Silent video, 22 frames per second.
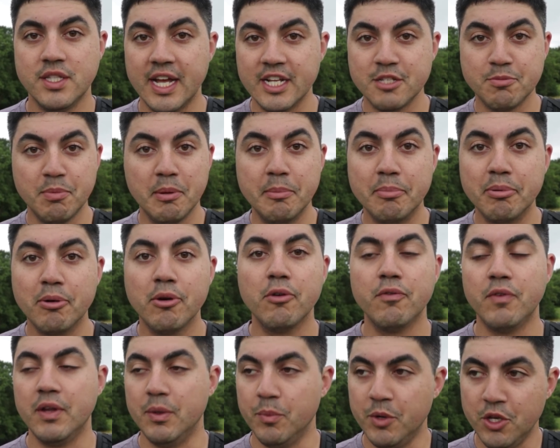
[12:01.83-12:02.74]
That's been
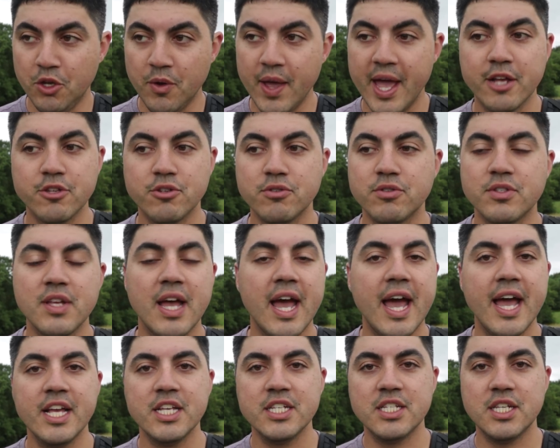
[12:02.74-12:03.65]
proven. When you
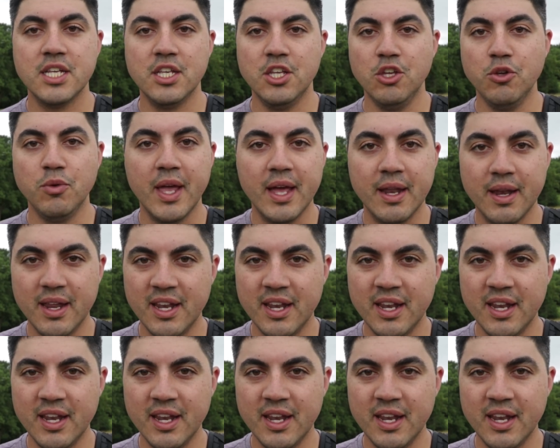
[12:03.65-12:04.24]
exercise, you get